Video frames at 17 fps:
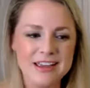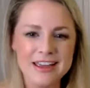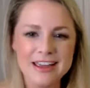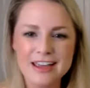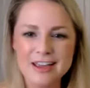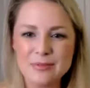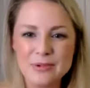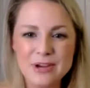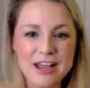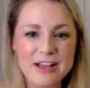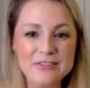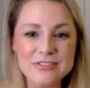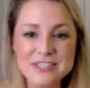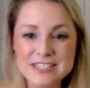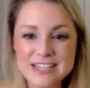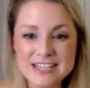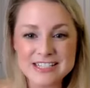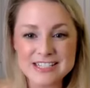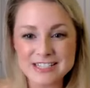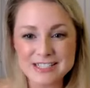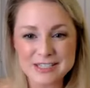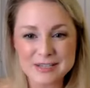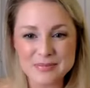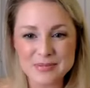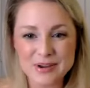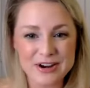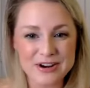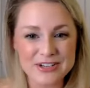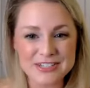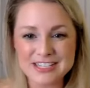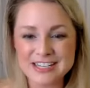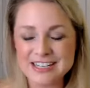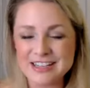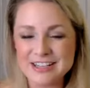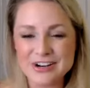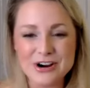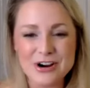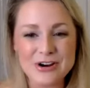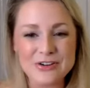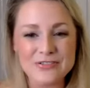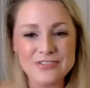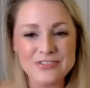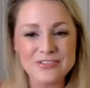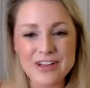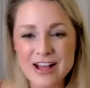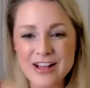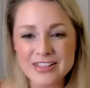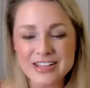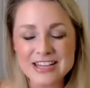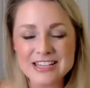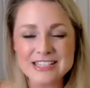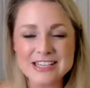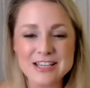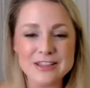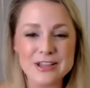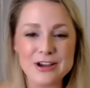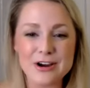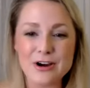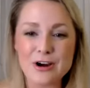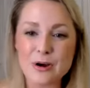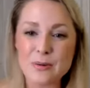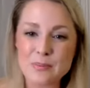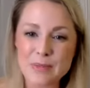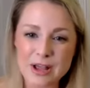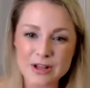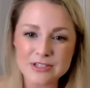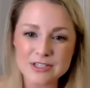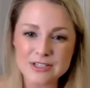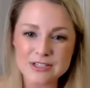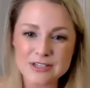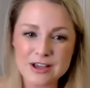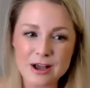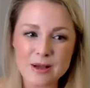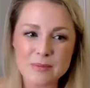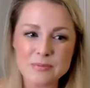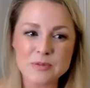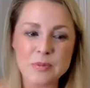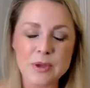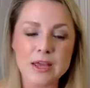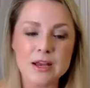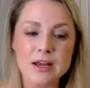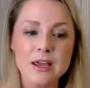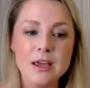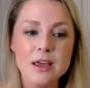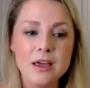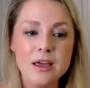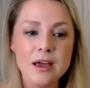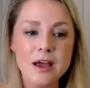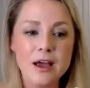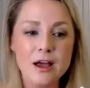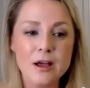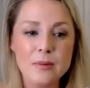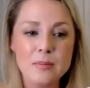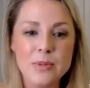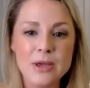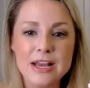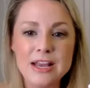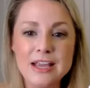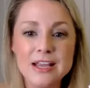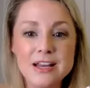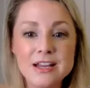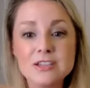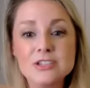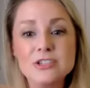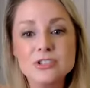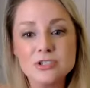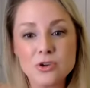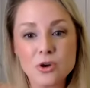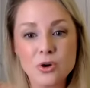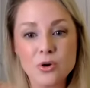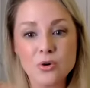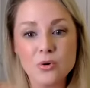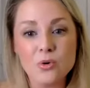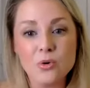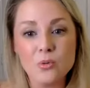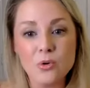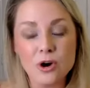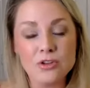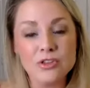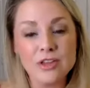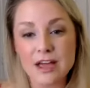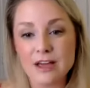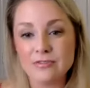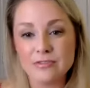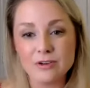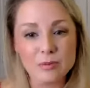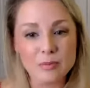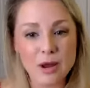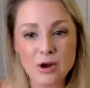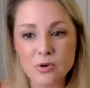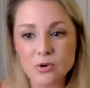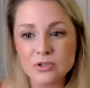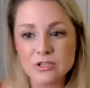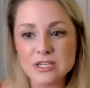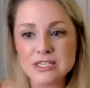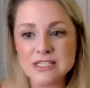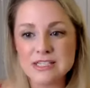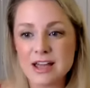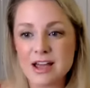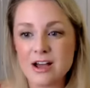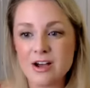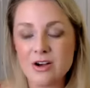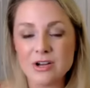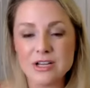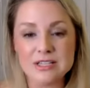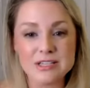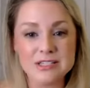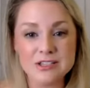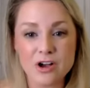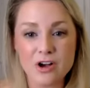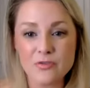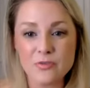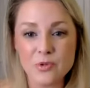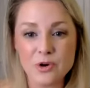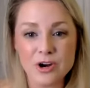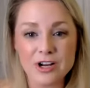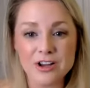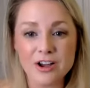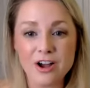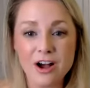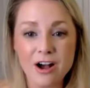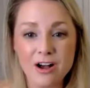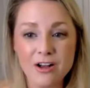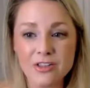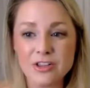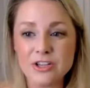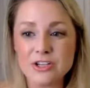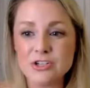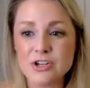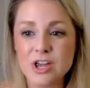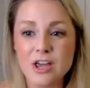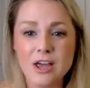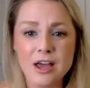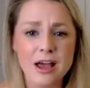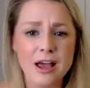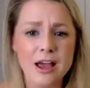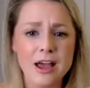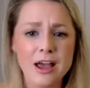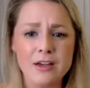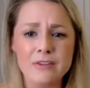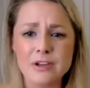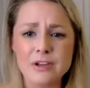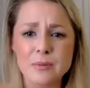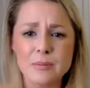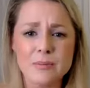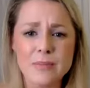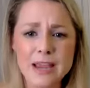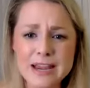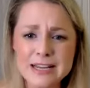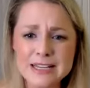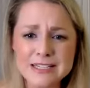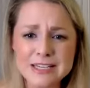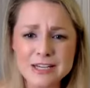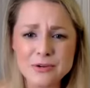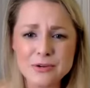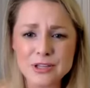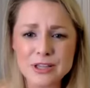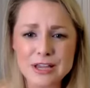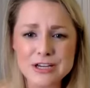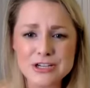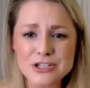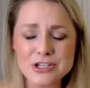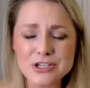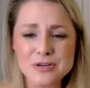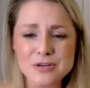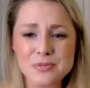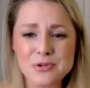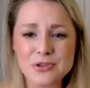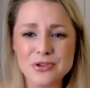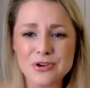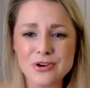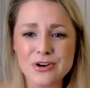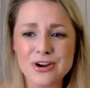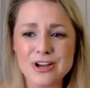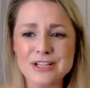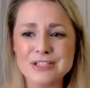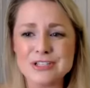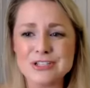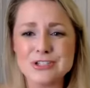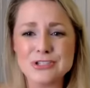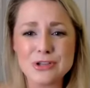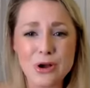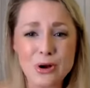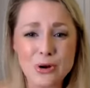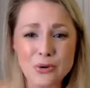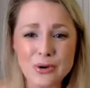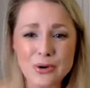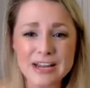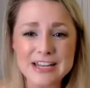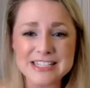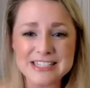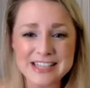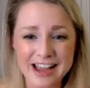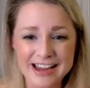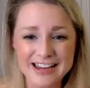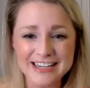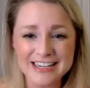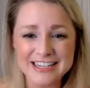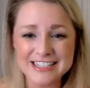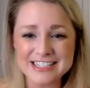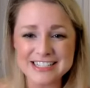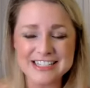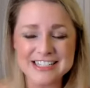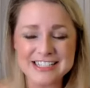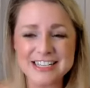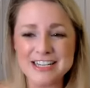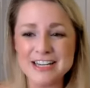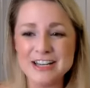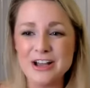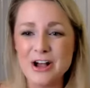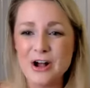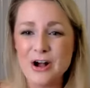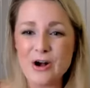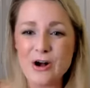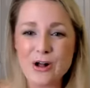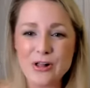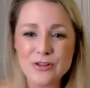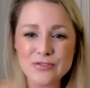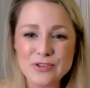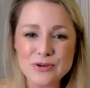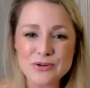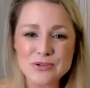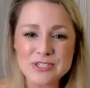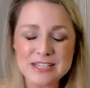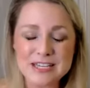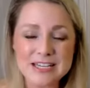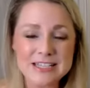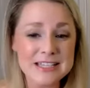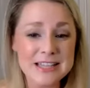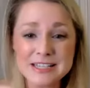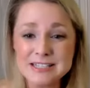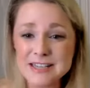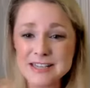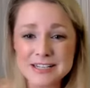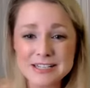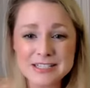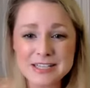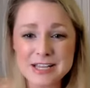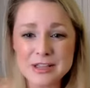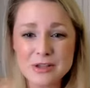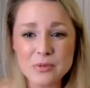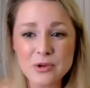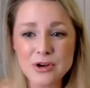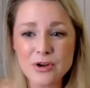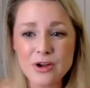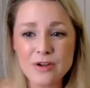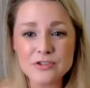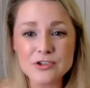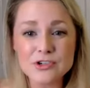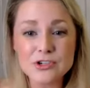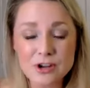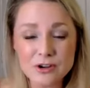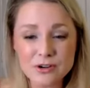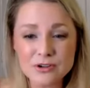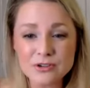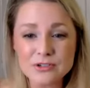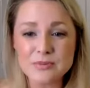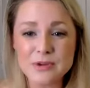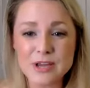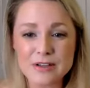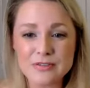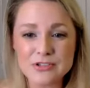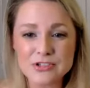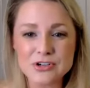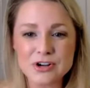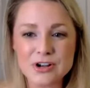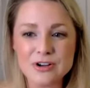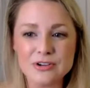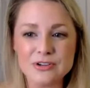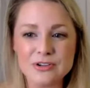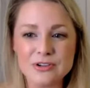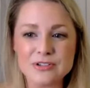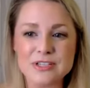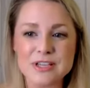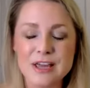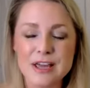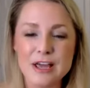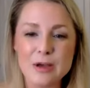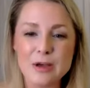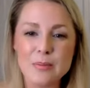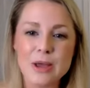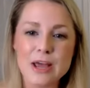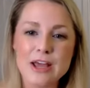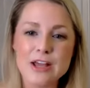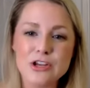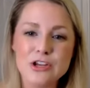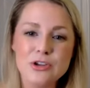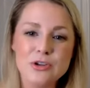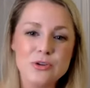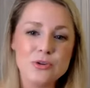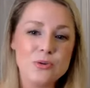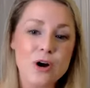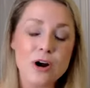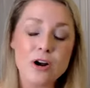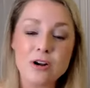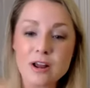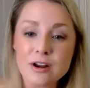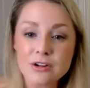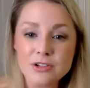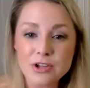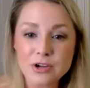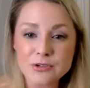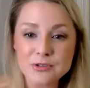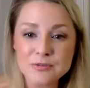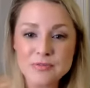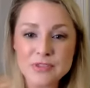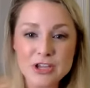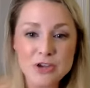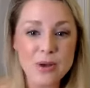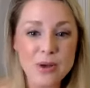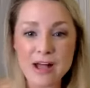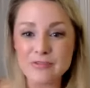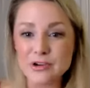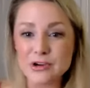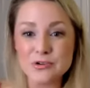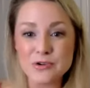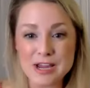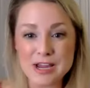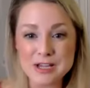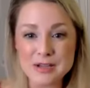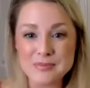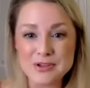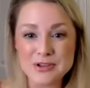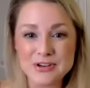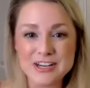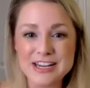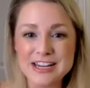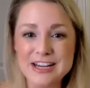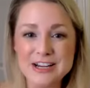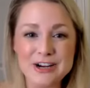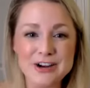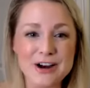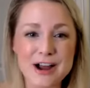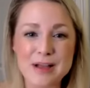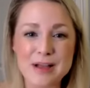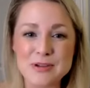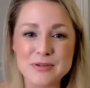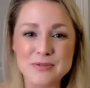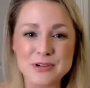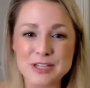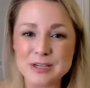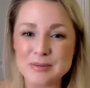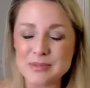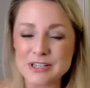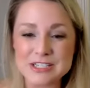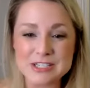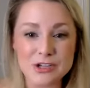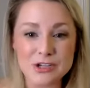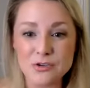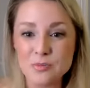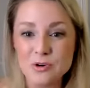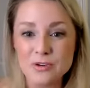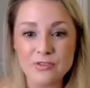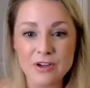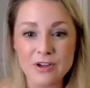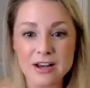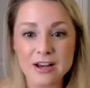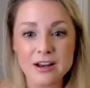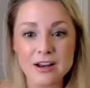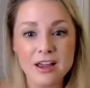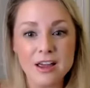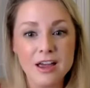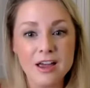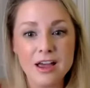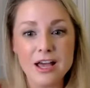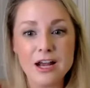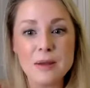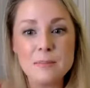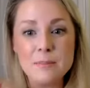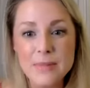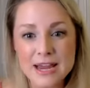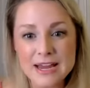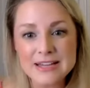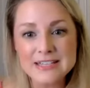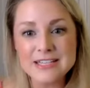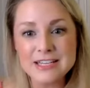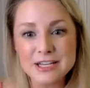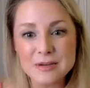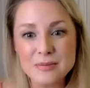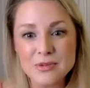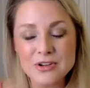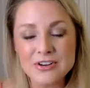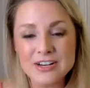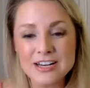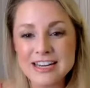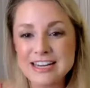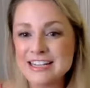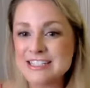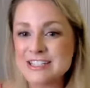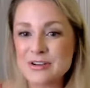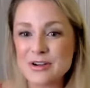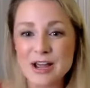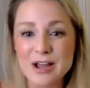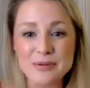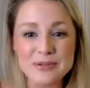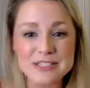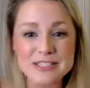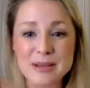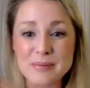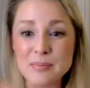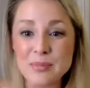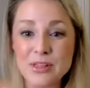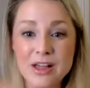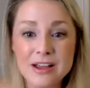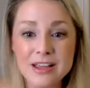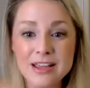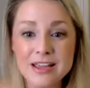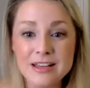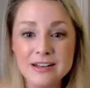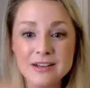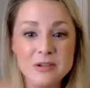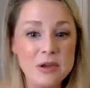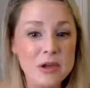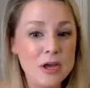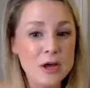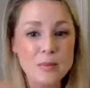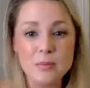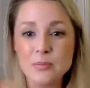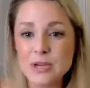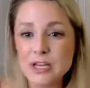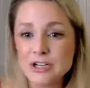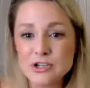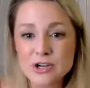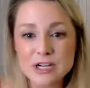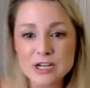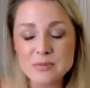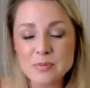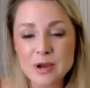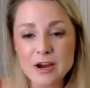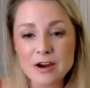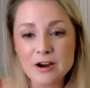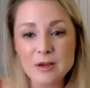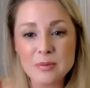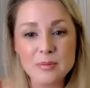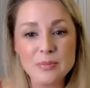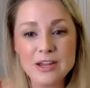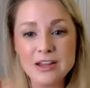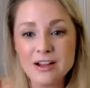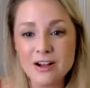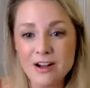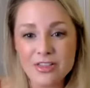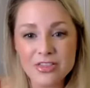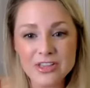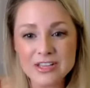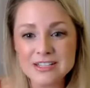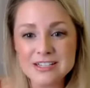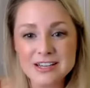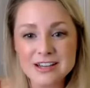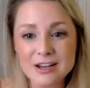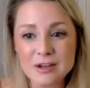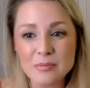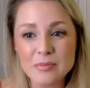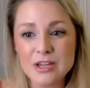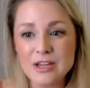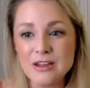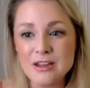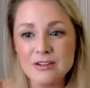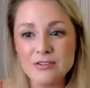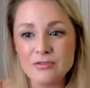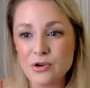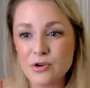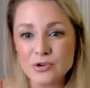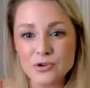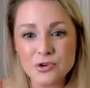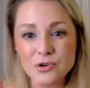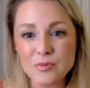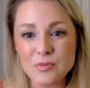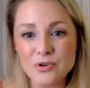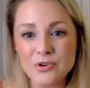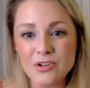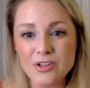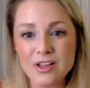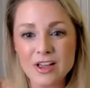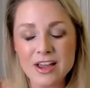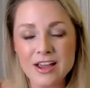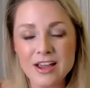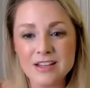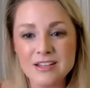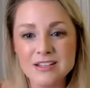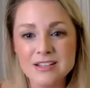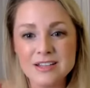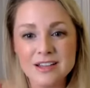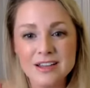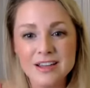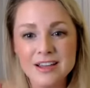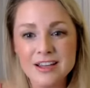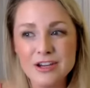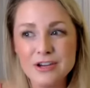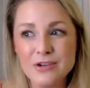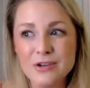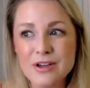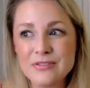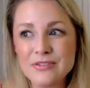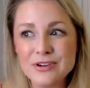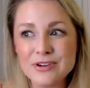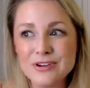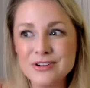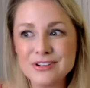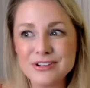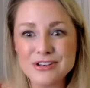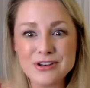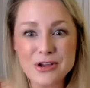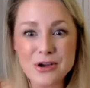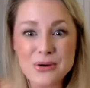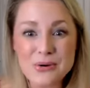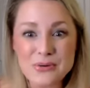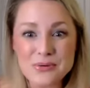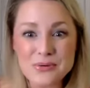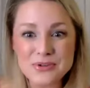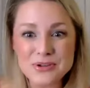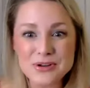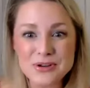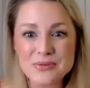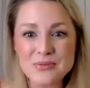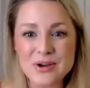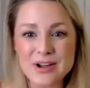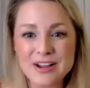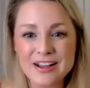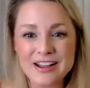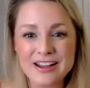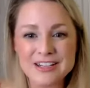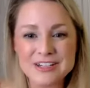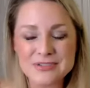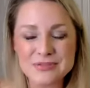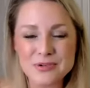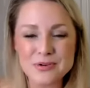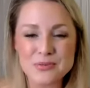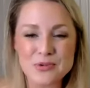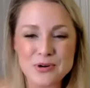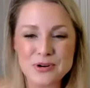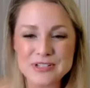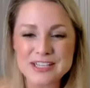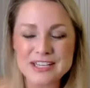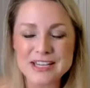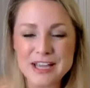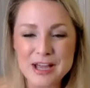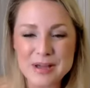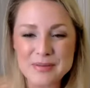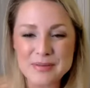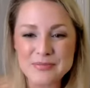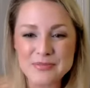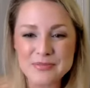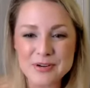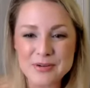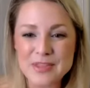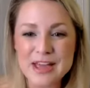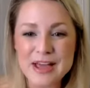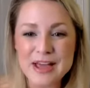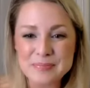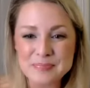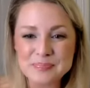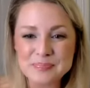And we have seasons in parenting. There are valleys and there are mountaintops, but it is so worth the effort. My oldest now is a sophomore in college. I have an amazing relationship with her. It's so exciting to see all of those seeds. And that's not to say that we don't have struggles. We have struggles, but you are not alone. You have a great community here. I mean, really, Melissa, you provided an amazing community. So I would say plug in, be transparent, be authentic, be vulnerable, and you never know, what kind of rewards can come from that.